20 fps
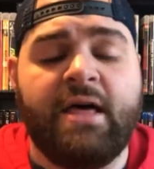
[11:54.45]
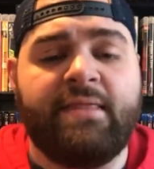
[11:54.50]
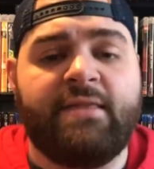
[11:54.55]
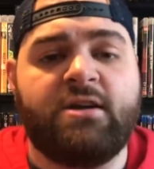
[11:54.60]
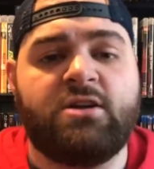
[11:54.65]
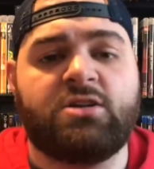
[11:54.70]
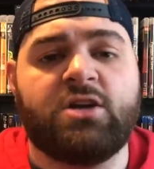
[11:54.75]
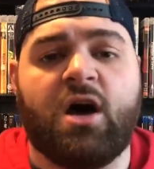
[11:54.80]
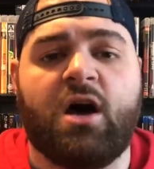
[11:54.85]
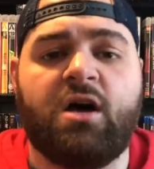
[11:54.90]

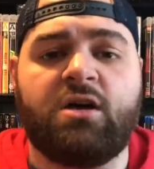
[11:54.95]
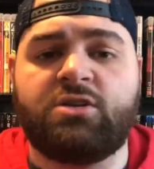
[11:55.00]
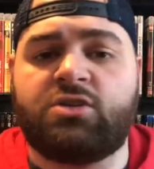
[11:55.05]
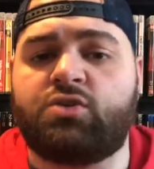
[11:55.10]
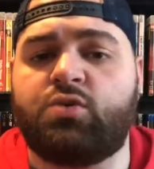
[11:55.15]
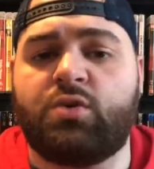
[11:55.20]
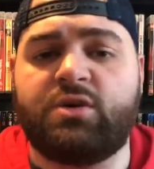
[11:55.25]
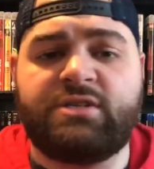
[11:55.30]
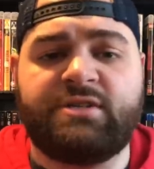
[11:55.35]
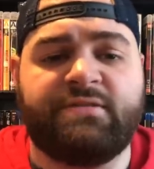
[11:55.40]
There's all
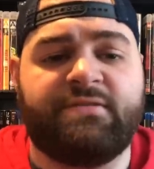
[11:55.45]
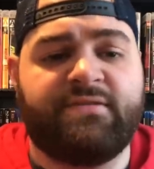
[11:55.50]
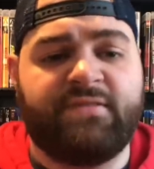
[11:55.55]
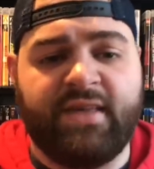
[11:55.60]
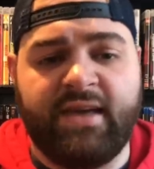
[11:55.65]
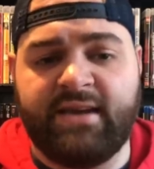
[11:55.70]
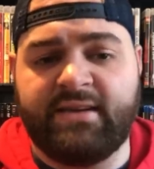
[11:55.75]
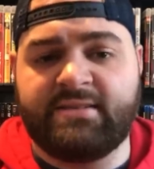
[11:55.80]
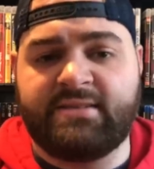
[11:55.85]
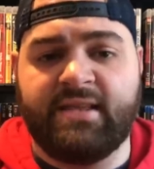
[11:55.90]
sorts of
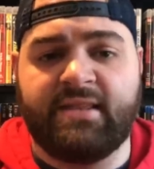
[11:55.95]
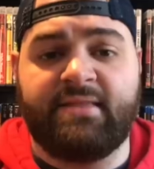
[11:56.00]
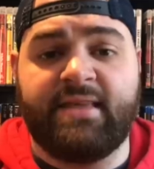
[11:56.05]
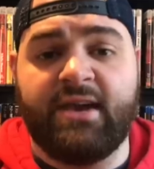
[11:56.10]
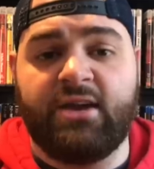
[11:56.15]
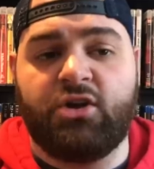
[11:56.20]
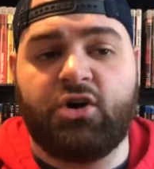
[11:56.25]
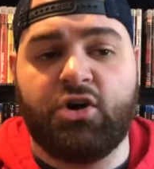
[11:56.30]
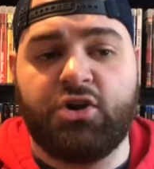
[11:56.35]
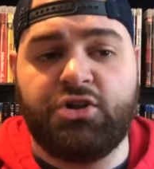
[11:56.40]
things that
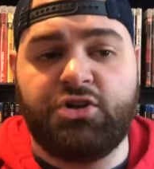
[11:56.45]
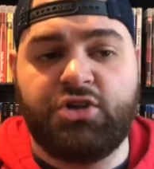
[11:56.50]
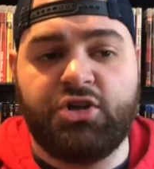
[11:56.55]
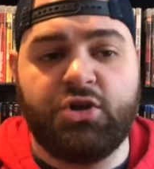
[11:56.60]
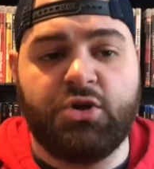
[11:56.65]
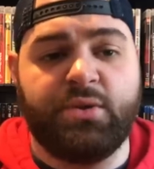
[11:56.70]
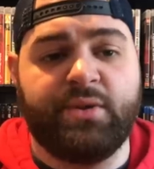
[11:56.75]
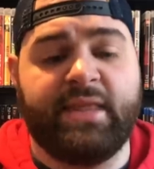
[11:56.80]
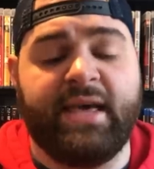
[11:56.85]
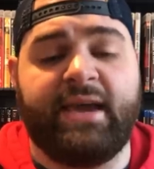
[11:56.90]
they could
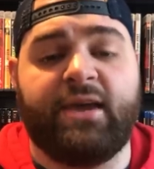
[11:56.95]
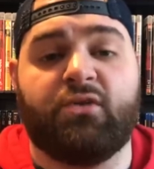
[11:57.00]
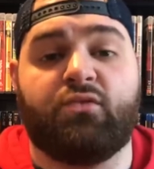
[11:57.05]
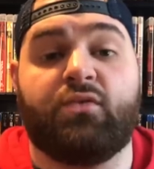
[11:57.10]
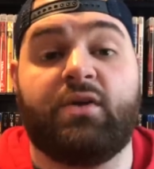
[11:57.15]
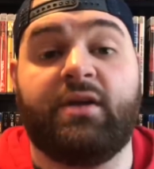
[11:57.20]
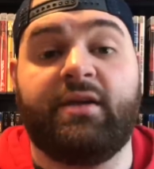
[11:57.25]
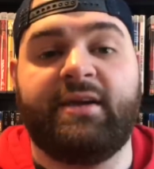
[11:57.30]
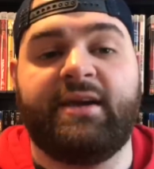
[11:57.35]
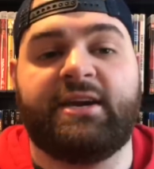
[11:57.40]
do, and they can
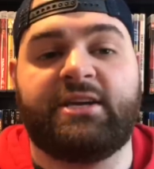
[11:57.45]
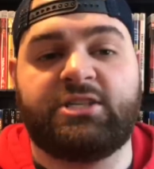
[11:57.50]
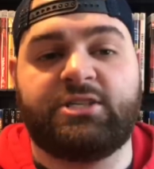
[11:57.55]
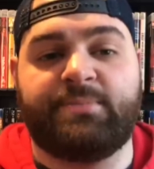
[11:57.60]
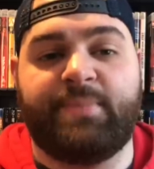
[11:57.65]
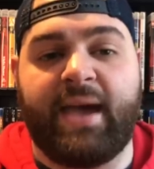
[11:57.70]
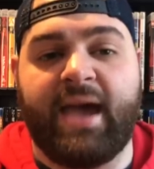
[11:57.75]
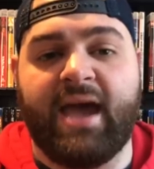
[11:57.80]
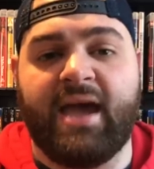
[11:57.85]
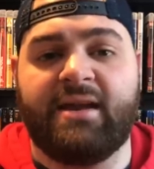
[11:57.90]
really
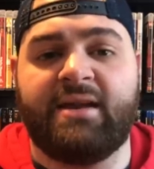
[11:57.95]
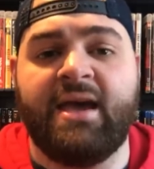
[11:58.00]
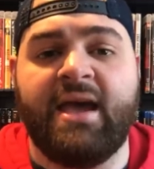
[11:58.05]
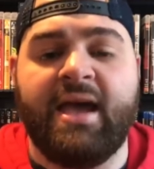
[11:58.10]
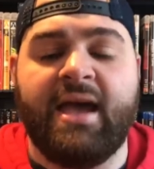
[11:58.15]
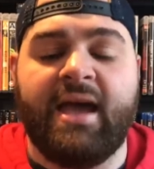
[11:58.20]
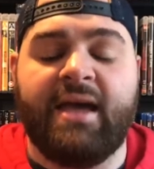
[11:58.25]
expand,